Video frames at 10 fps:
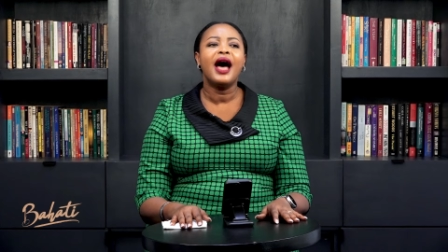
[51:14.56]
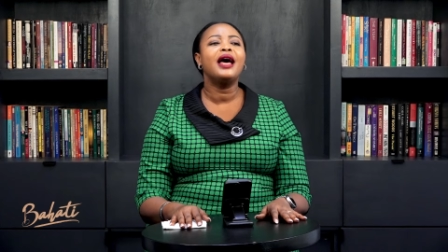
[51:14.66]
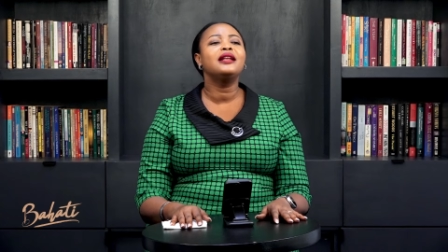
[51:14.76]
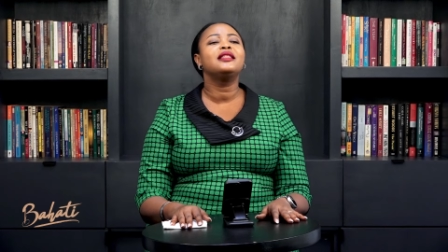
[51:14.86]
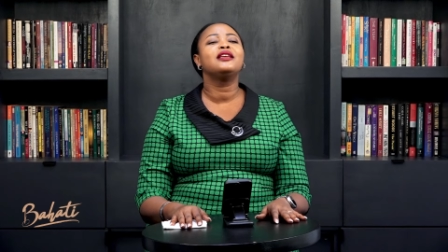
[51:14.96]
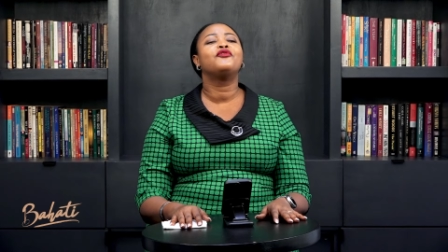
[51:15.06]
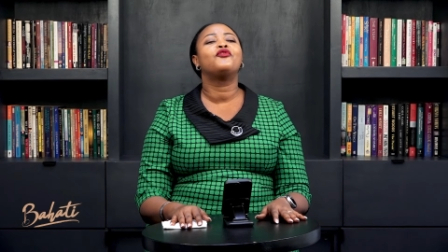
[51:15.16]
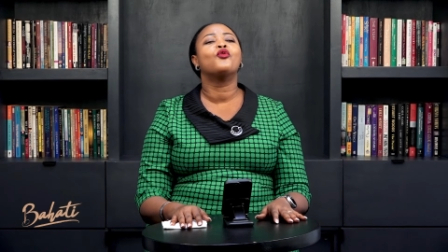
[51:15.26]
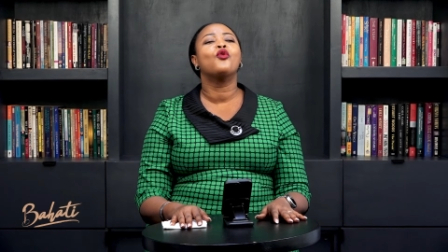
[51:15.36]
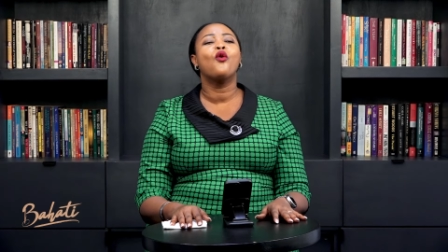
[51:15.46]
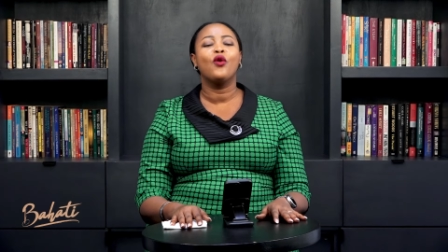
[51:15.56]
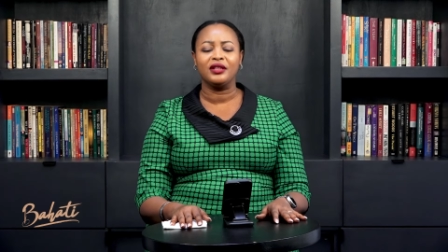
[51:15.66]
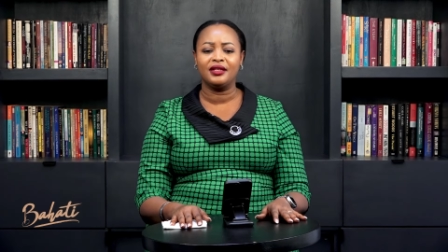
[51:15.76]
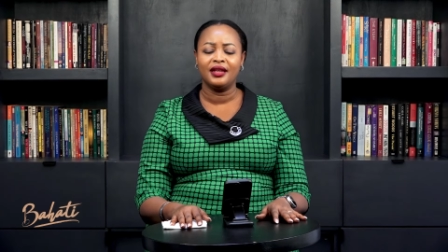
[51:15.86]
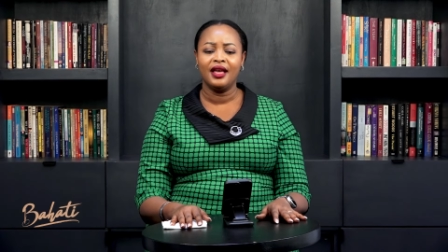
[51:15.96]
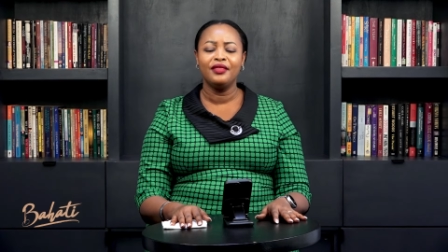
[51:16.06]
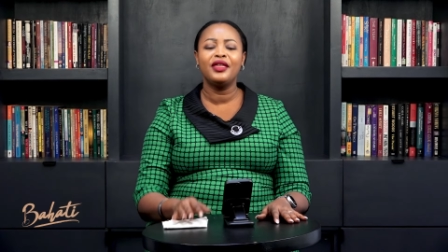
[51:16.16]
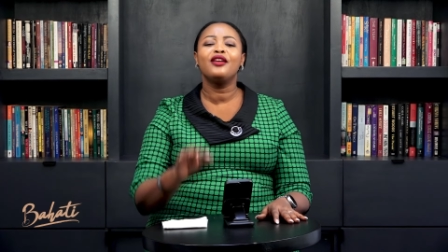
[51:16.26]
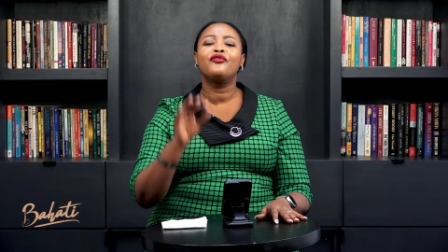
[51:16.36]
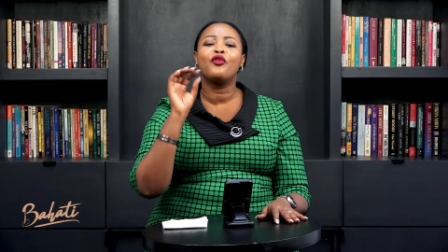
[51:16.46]
and they forgot
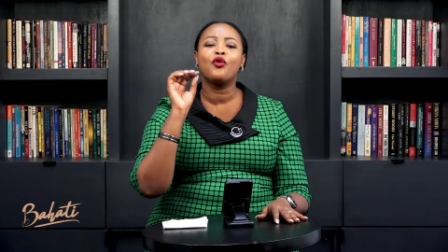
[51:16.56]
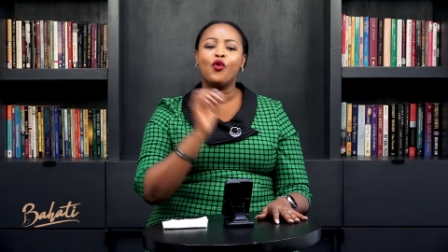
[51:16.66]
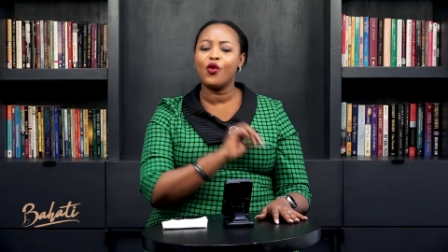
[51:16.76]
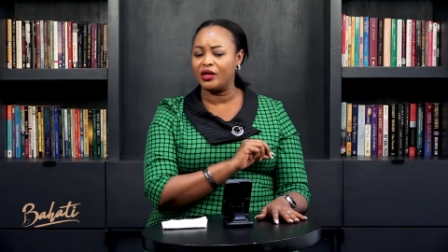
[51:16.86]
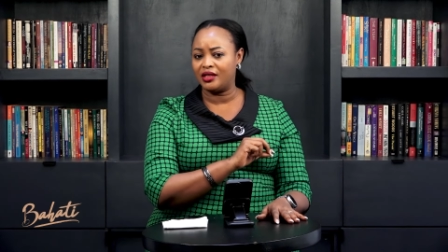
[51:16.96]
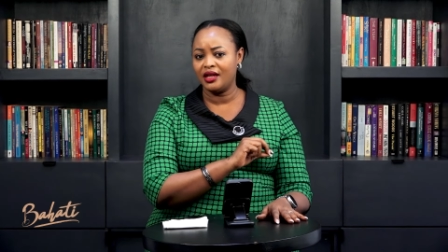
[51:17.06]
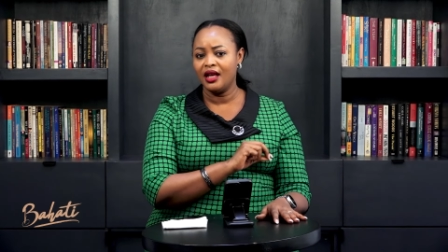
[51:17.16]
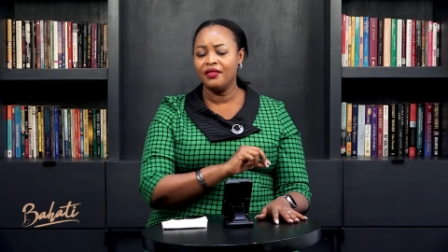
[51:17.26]
they forgot